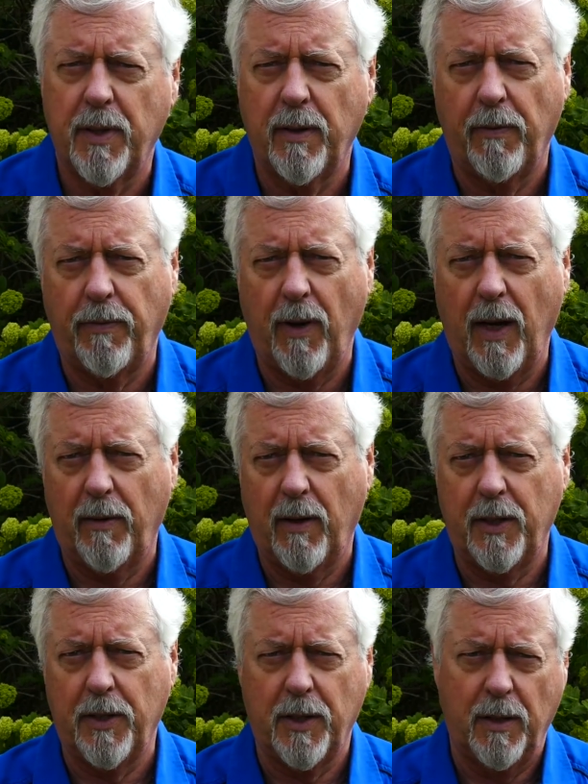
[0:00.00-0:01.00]
of their fly
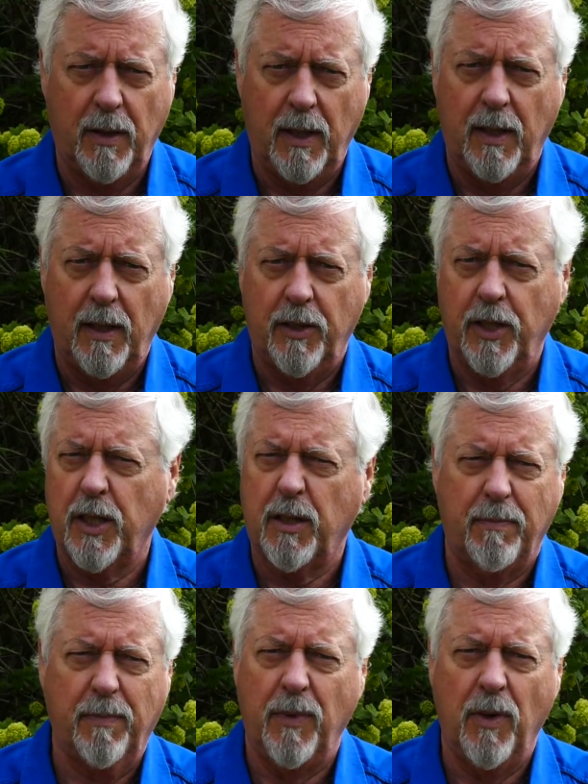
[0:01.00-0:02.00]
rods just
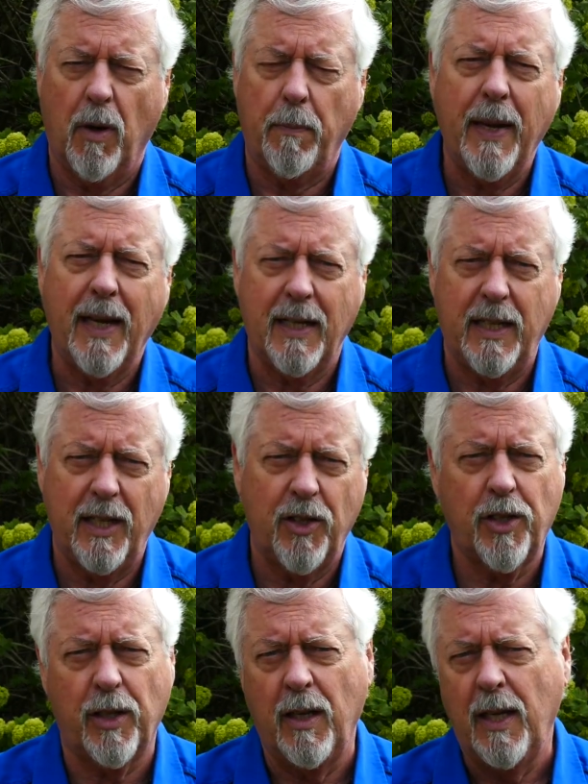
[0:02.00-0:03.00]
not paying
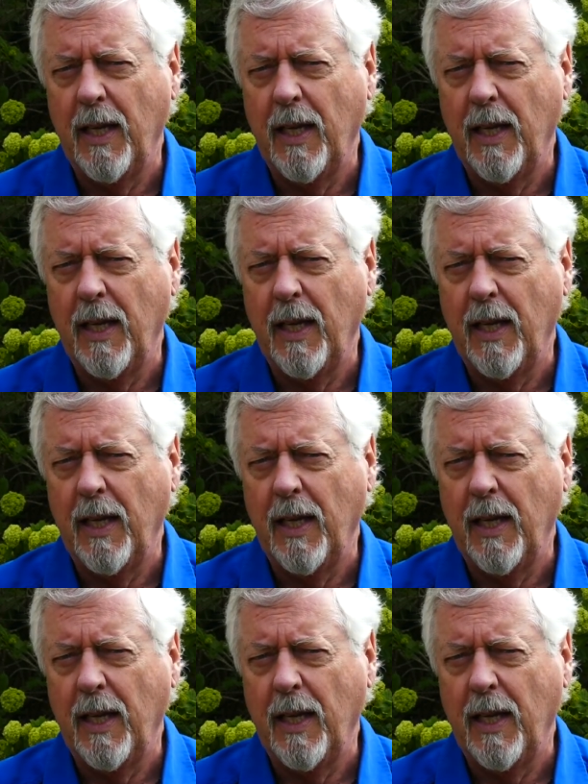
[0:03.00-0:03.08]
attention,